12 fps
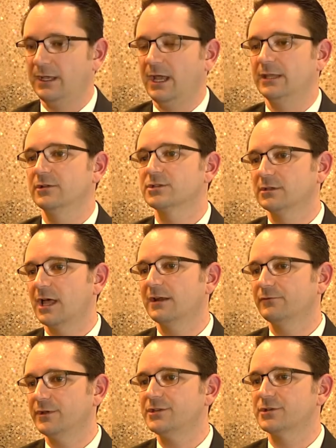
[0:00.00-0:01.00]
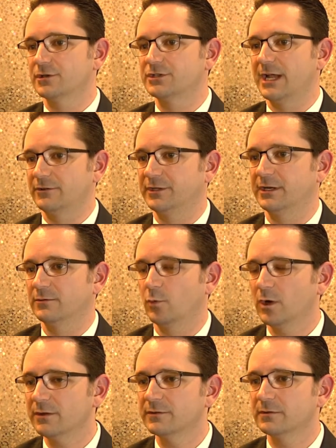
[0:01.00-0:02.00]
And there's a lot of research out there. And
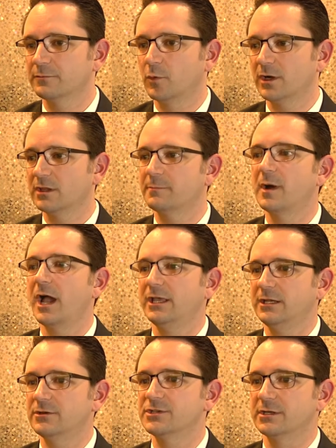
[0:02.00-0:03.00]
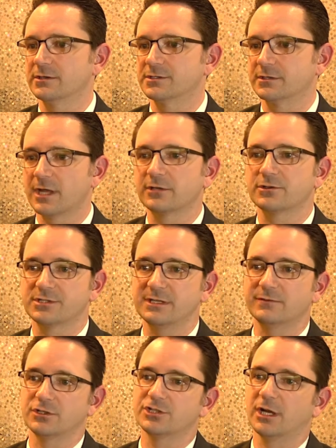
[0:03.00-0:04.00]
one of the pioneers here is Dr.
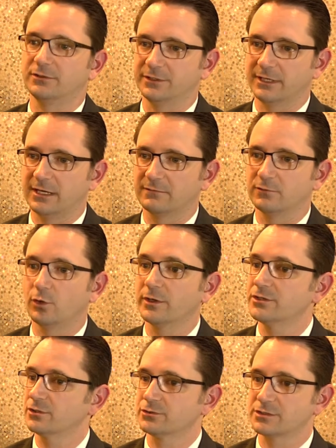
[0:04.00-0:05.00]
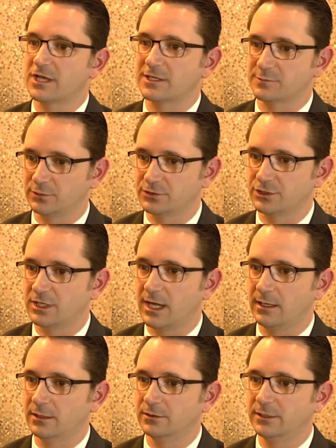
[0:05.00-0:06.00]
Stephen Sheldon out of Lurie Children's Hospital in
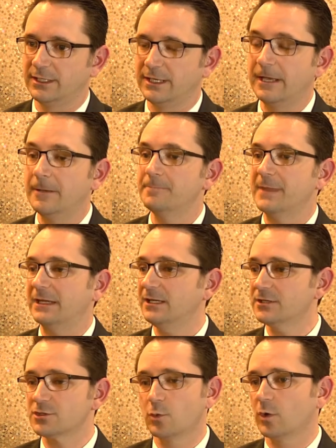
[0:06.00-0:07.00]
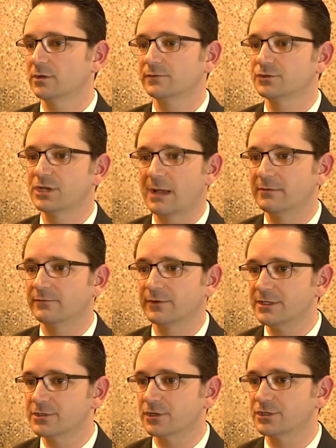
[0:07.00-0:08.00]
Chicago. And he does a wonderful job of
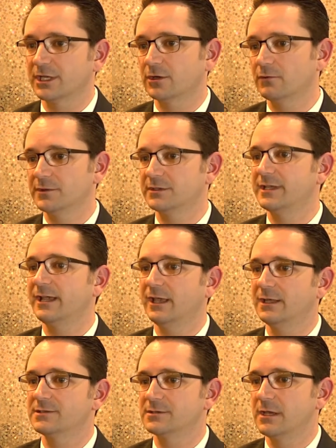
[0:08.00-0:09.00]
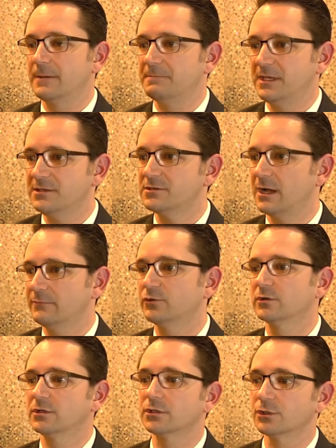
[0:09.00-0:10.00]
researching, and over the decades, he's come
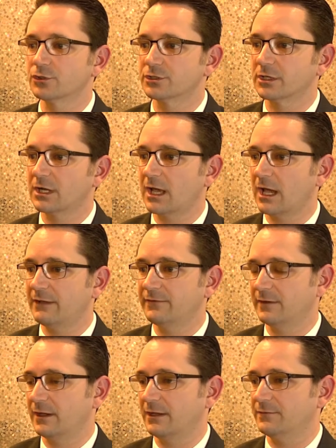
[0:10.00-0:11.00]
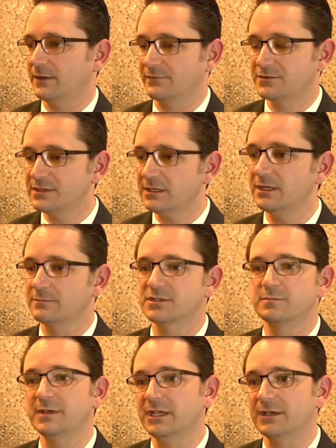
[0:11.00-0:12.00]
to a conclusion, and I've seen him
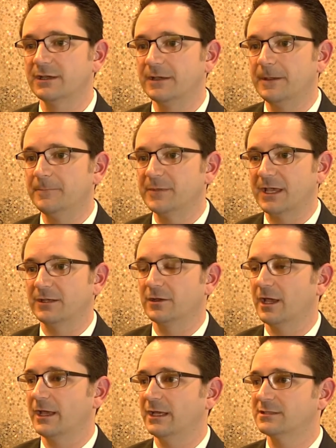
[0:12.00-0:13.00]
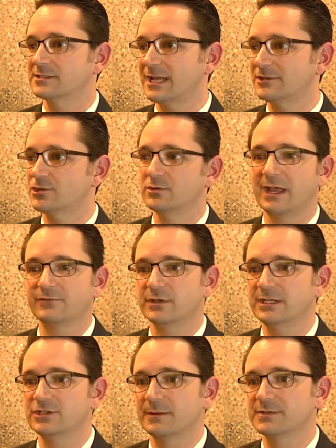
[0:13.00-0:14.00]
speak, and it's not soon after
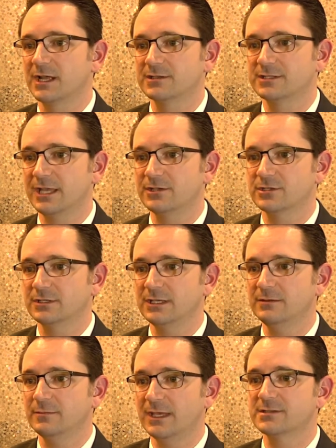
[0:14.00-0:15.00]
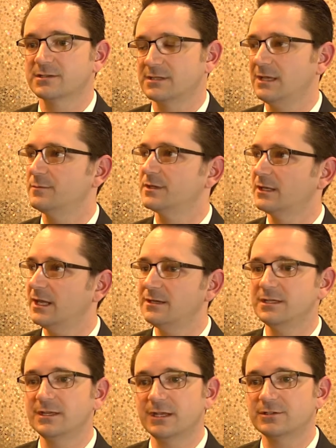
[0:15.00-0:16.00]
he jumps on stage and he makes a statement that
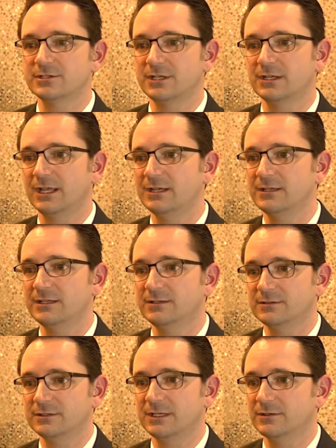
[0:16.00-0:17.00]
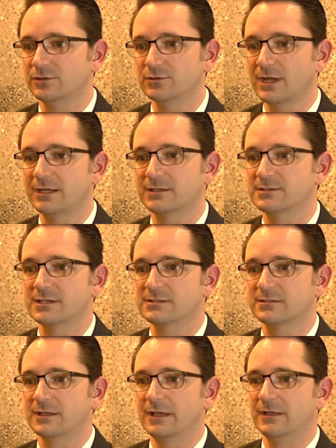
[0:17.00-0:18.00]
ADHD and ADD do not
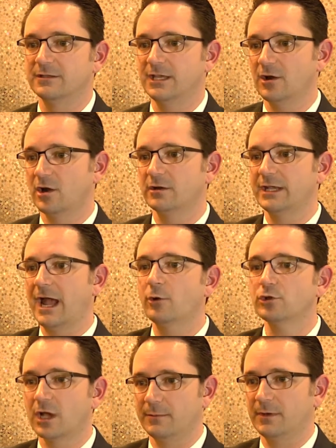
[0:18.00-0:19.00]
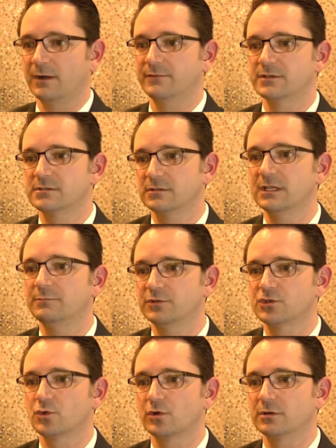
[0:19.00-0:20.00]
exist. They are an outcome of a sleep
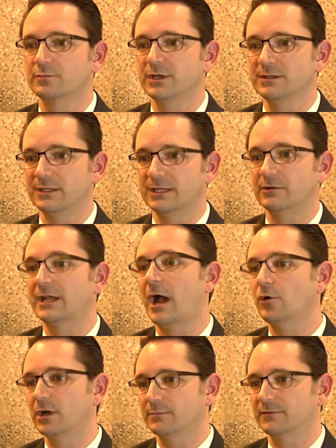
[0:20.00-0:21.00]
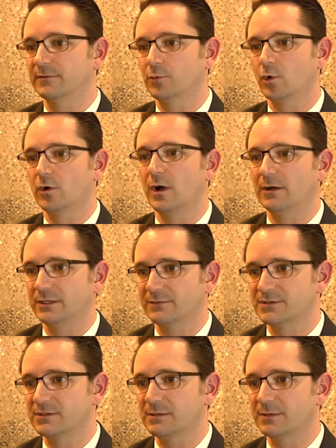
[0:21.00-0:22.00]
disorder breathing. They're an outcome of a poor quality
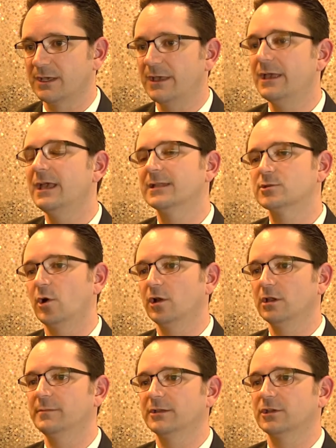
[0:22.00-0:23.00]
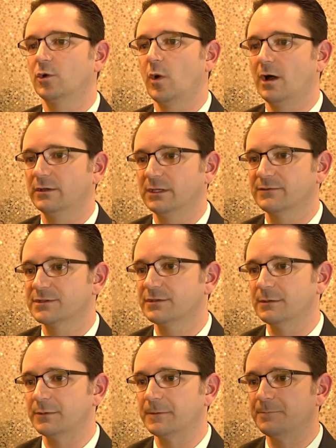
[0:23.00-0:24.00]
of sleep. It's all about the quality of
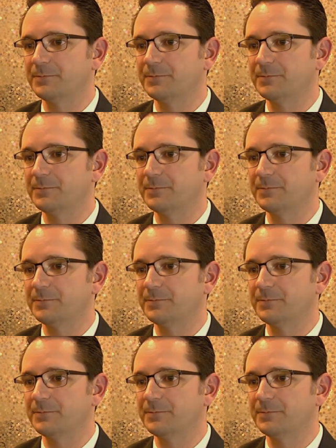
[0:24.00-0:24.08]
sleep.